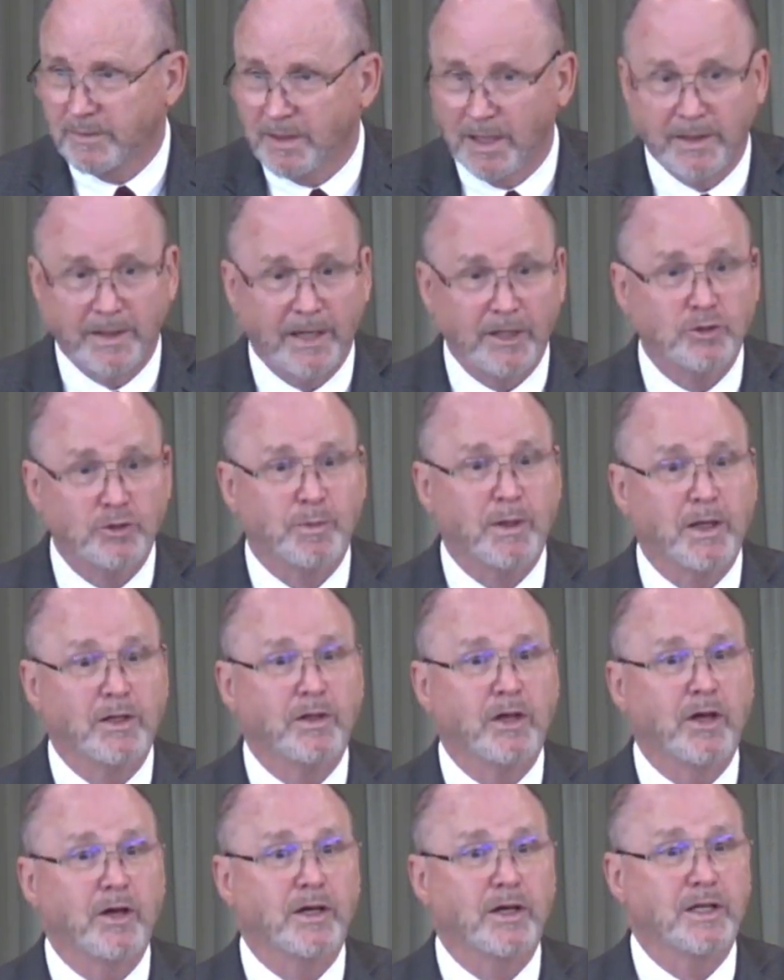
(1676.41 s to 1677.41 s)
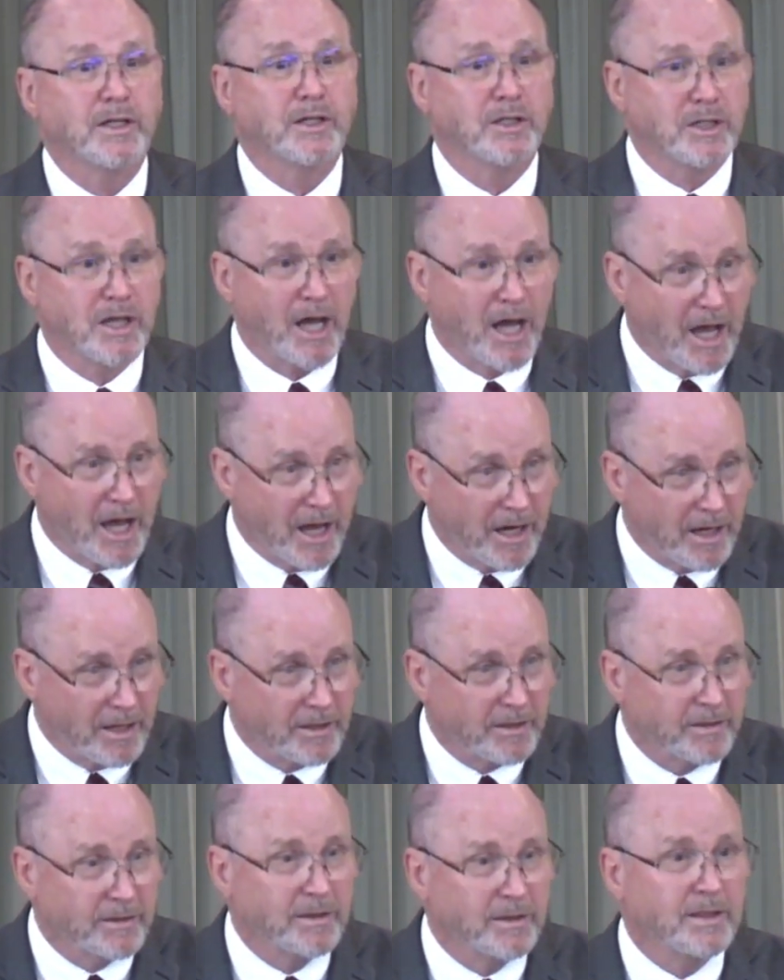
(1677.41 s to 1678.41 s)
And they spend their
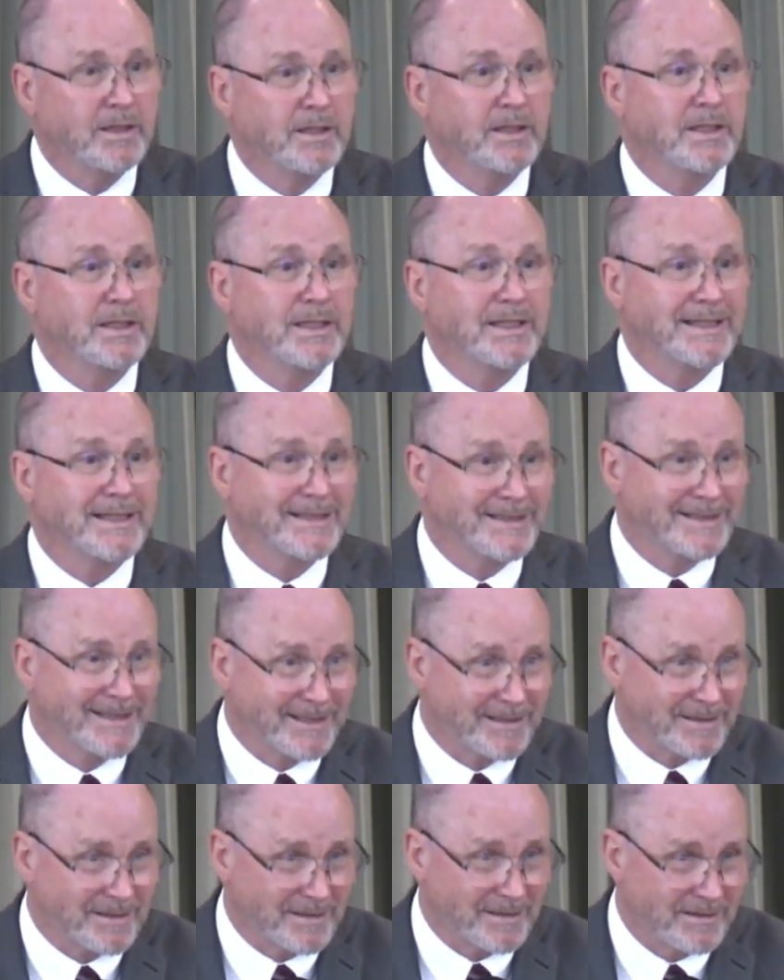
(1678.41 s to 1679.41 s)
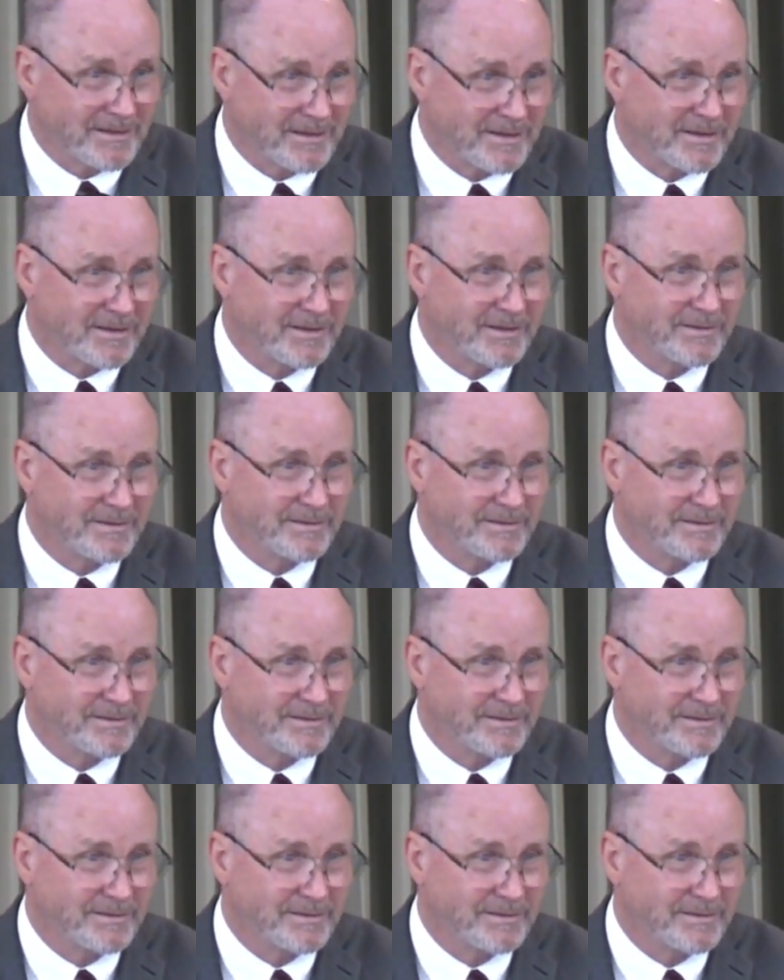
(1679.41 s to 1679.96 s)
entire existence,